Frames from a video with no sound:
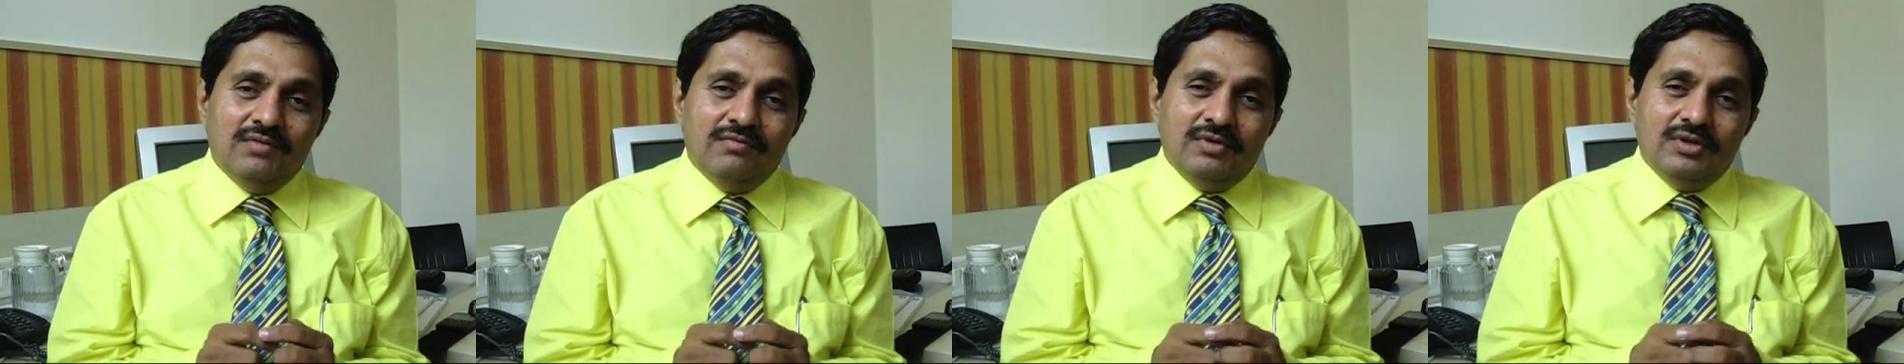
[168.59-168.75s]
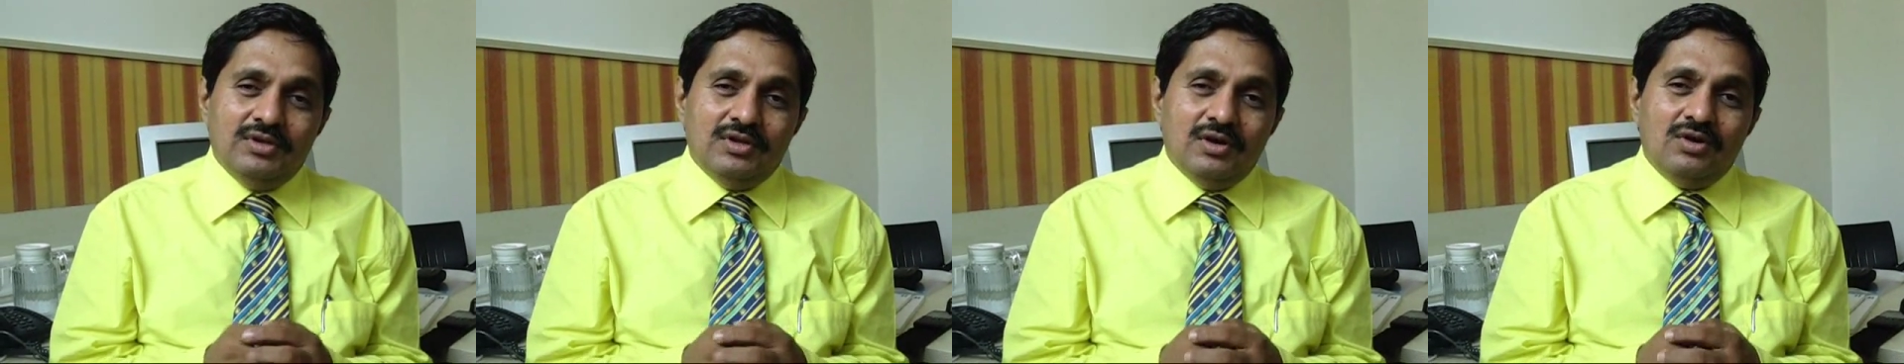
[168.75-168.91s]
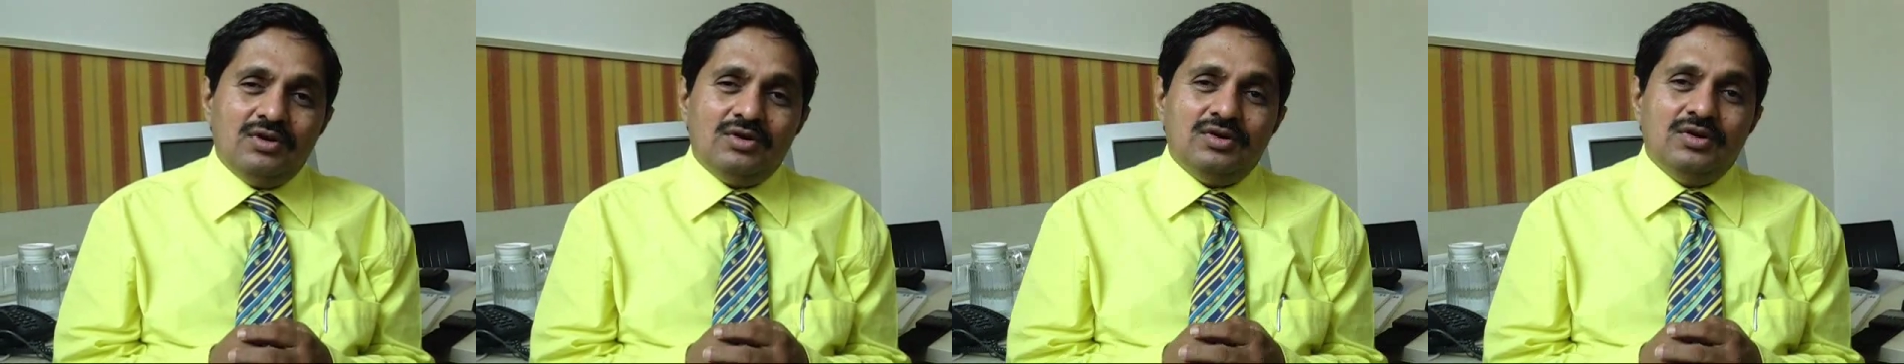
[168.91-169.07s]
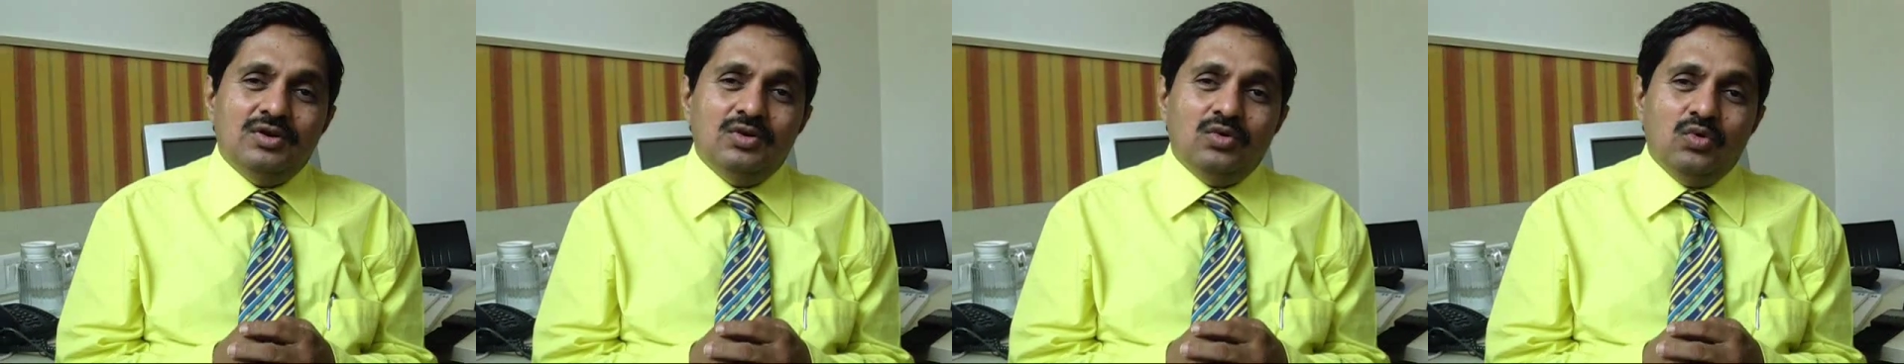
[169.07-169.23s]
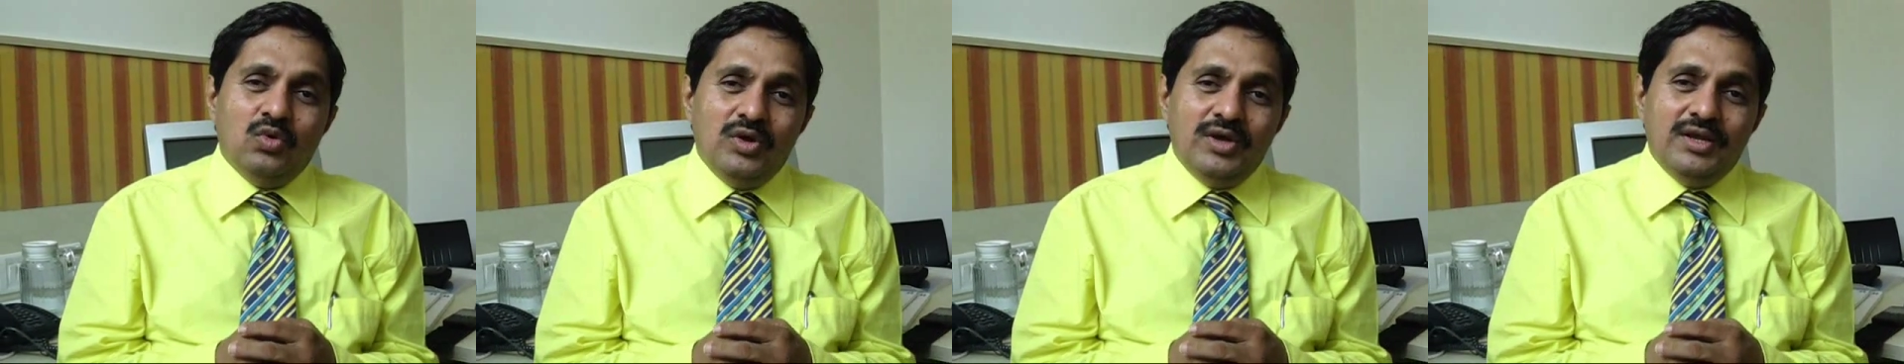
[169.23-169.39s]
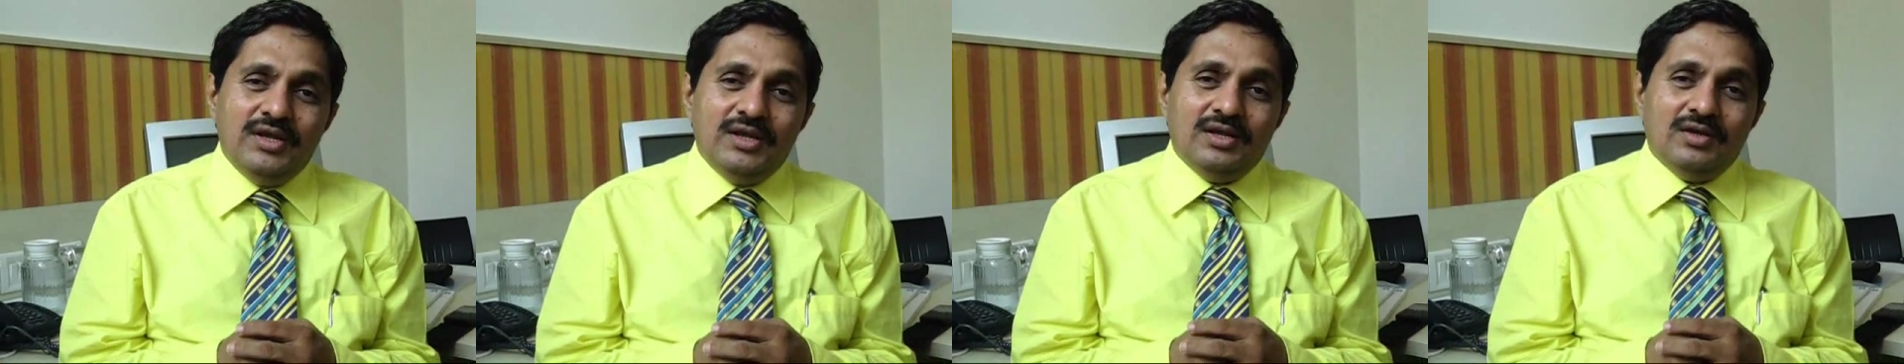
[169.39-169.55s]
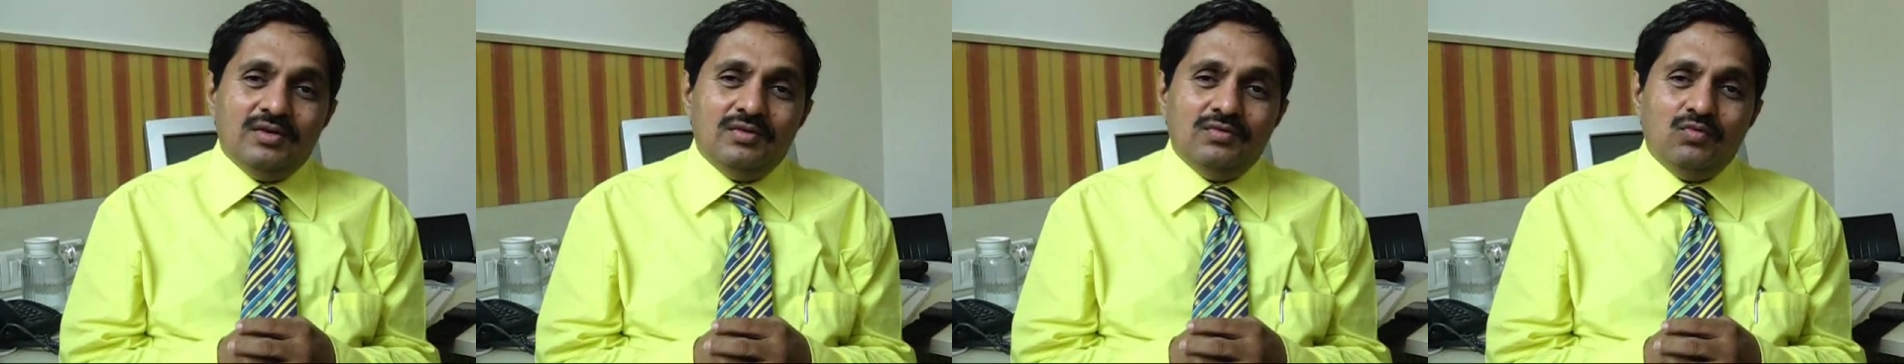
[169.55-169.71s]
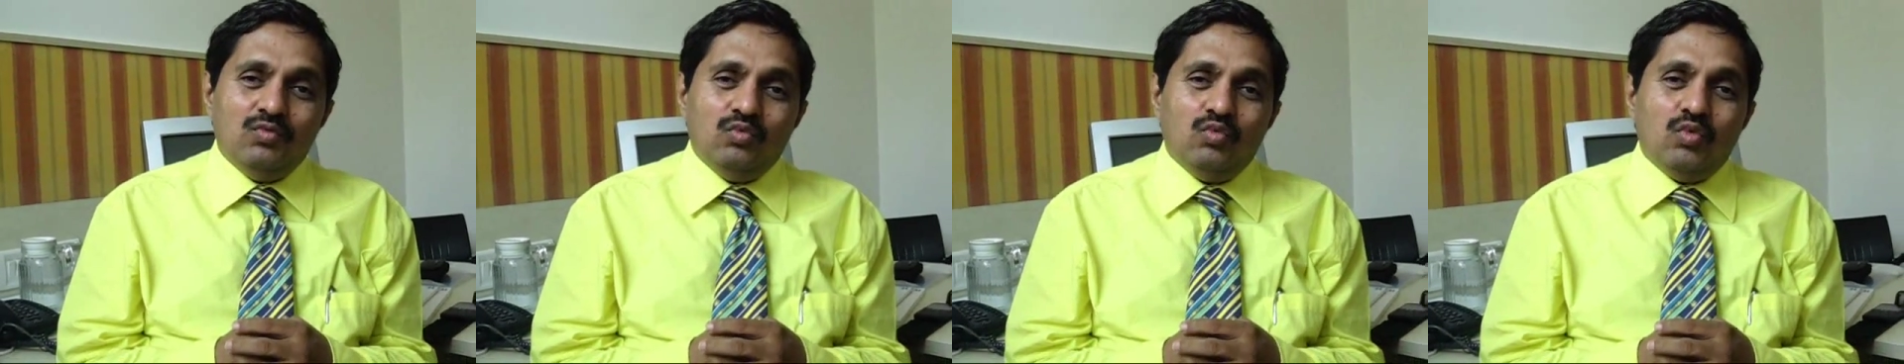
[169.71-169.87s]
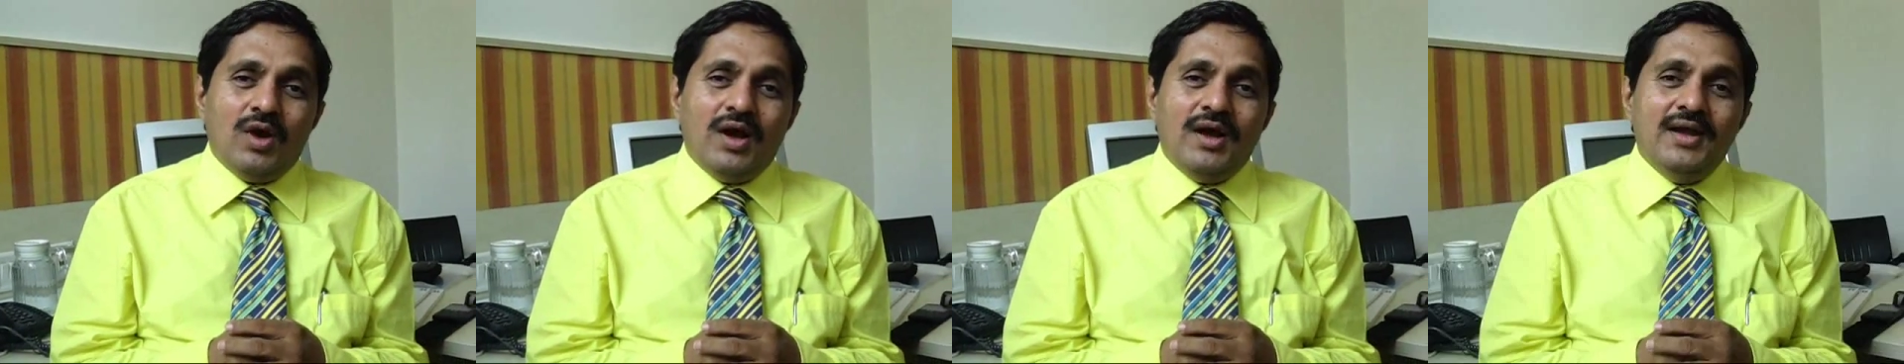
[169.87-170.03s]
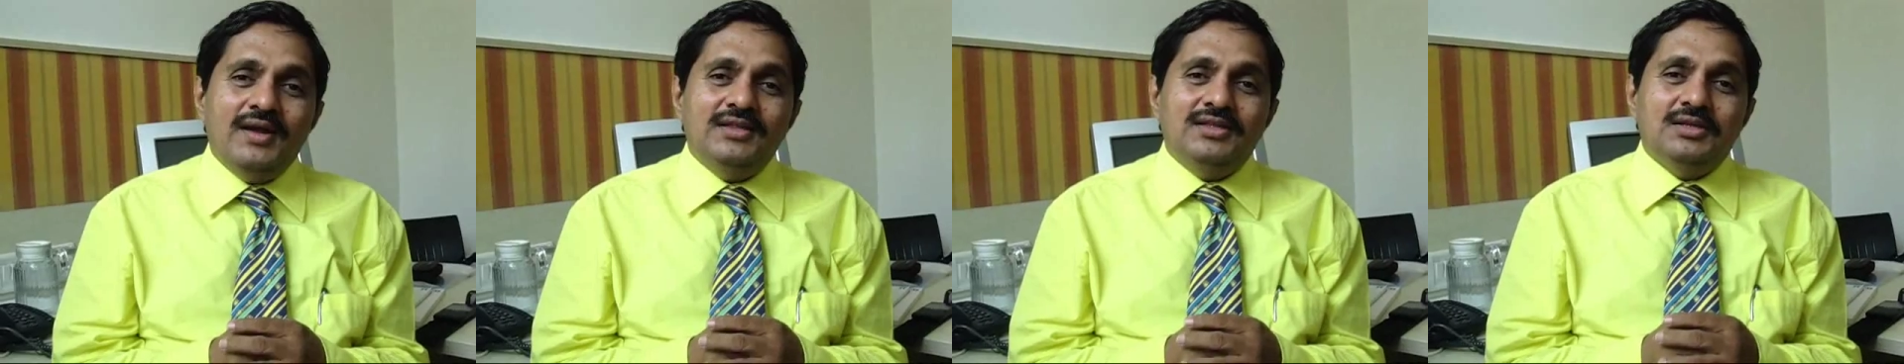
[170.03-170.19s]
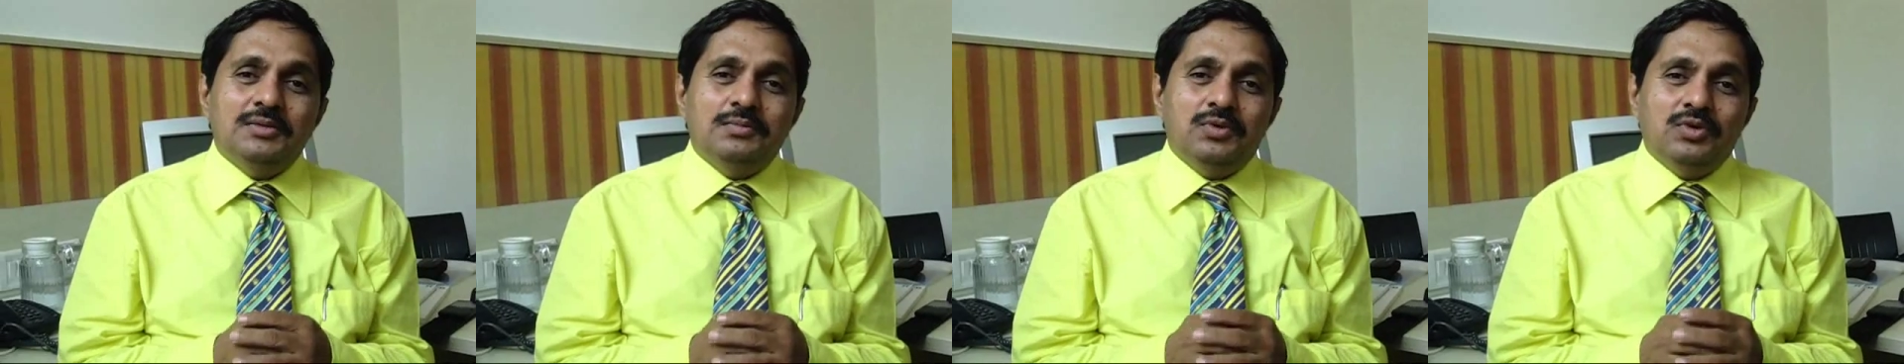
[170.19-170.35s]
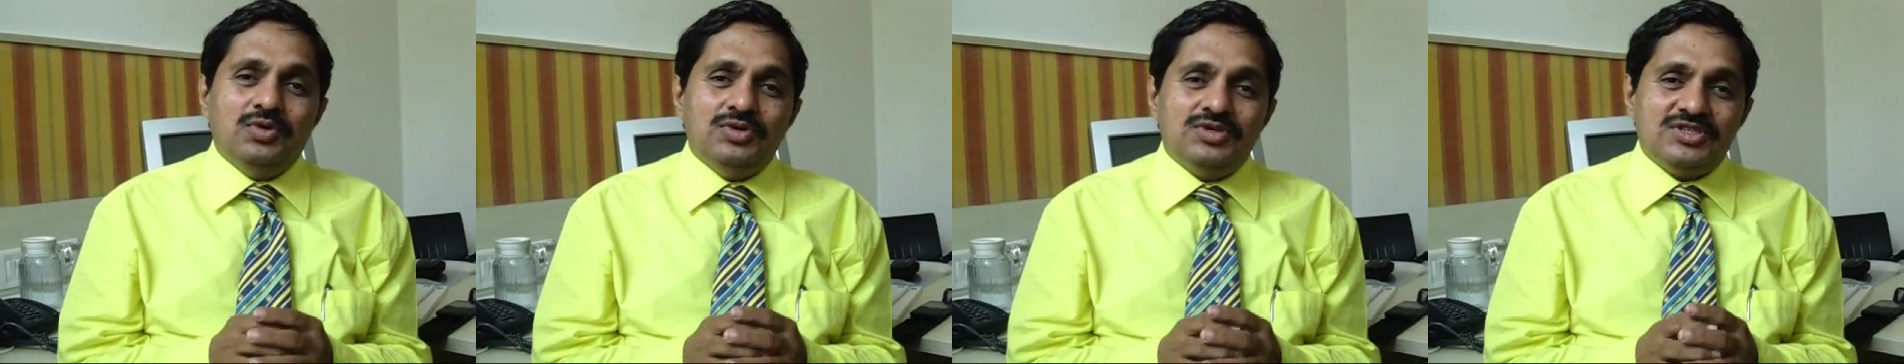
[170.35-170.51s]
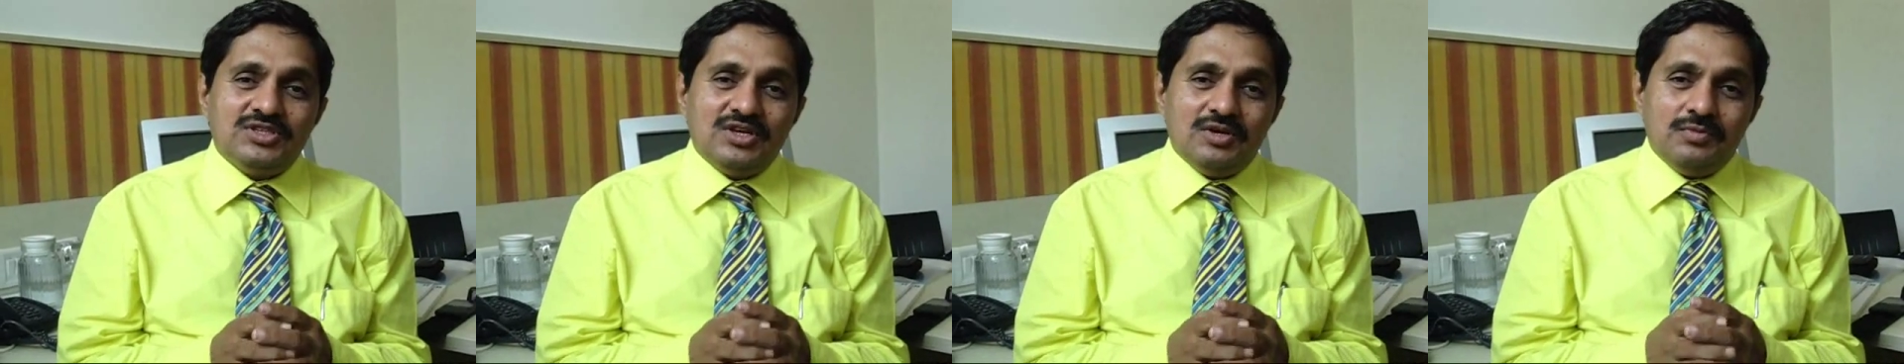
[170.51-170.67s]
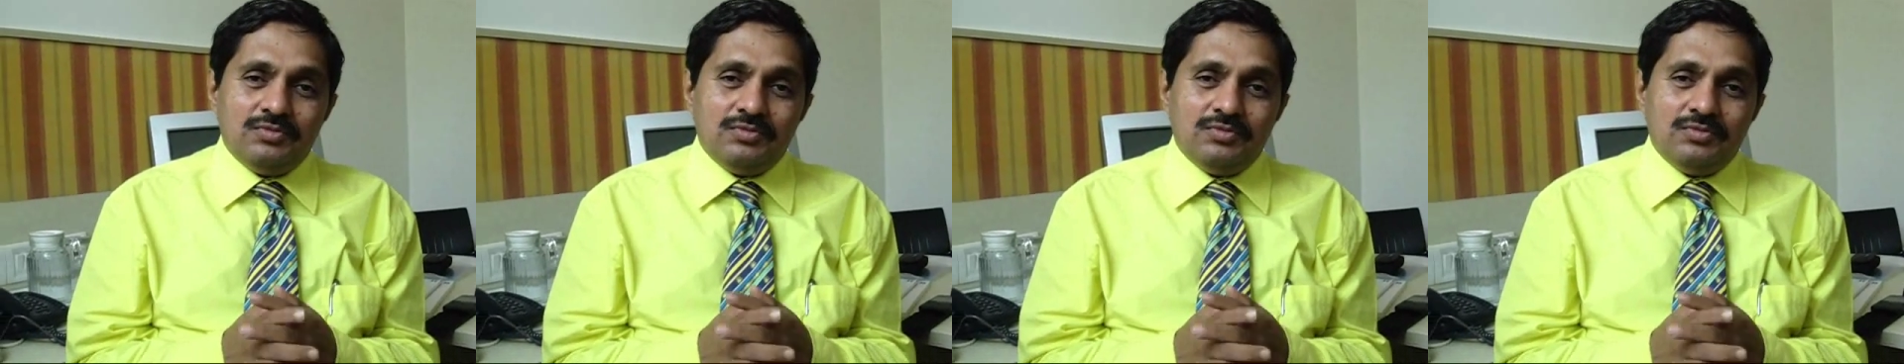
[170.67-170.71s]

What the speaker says: without knowing why the bones